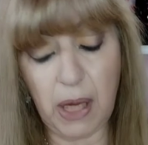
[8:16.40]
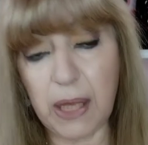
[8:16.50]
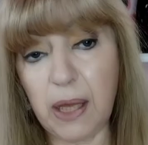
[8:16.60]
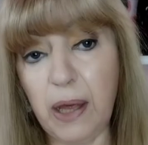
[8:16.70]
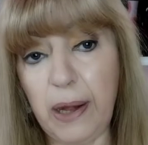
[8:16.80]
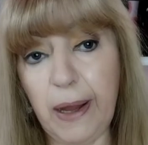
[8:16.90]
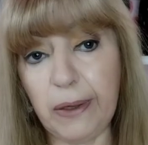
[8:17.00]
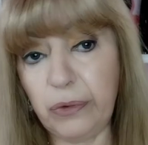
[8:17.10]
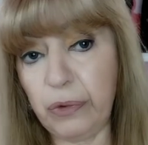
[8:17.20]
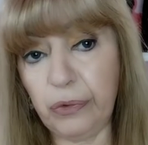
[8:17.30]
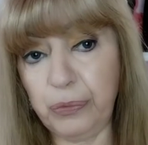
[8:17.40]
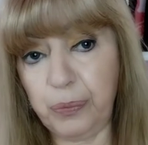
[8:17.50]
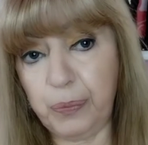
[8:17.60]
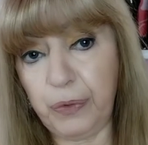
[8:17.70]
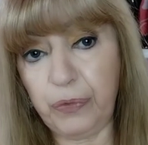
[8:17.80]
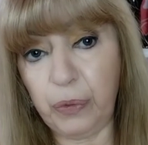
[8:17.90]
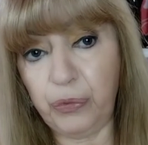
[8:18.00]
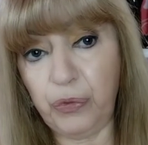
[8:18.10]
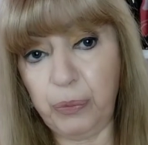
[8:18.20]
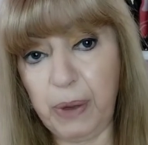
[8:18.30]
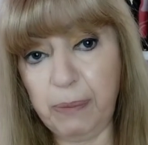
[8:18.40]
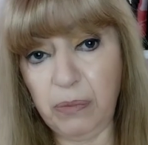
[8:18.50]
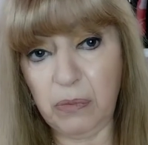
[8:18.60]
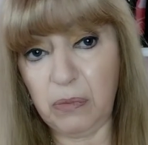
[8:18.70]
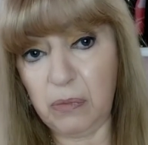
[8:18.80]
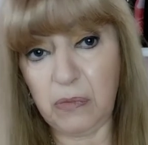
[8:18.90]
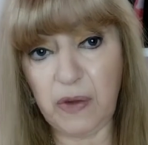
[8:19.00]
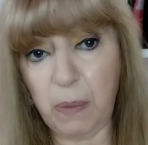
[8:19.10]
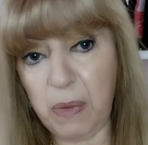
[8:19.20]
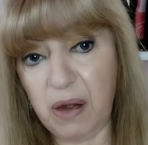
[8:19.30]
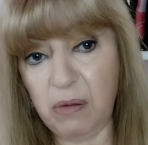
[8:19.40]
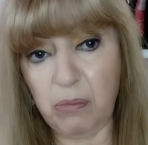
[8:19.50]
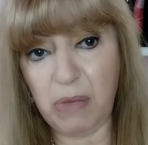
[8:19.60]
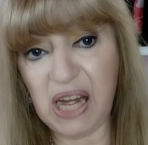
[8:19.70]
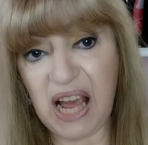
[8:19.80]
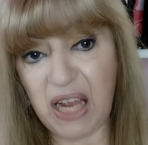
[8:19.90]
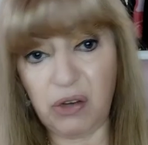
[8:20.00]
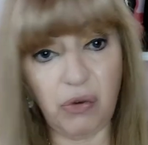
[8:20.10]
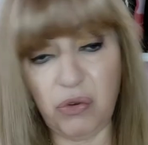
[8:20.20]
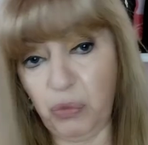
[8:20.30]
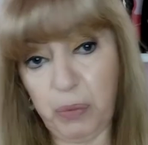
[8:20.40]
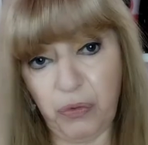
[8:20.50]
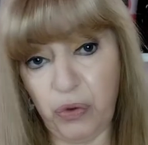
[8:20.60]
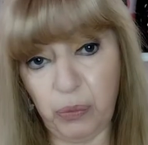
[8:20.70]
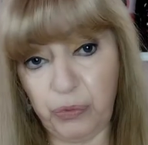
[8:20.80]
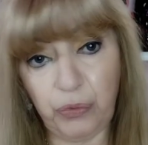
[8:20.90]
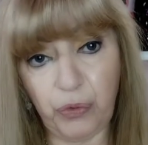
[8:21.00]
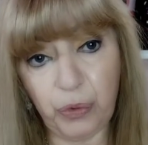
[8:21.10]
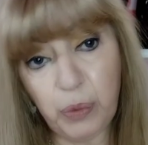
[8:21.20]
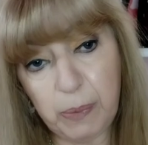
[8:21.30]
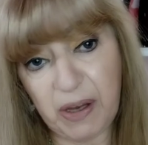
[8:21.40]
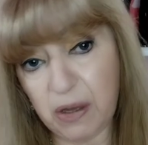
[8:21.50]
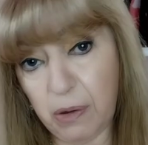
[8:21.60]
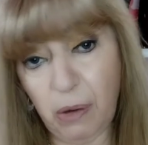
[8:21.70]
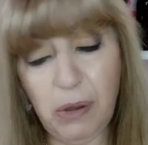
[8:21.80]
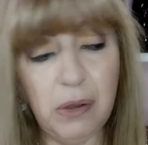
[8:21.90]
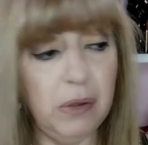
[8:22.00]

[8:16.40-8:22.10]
Like I like to use perfumes for men. Some men may like to use perfumes for women, you know.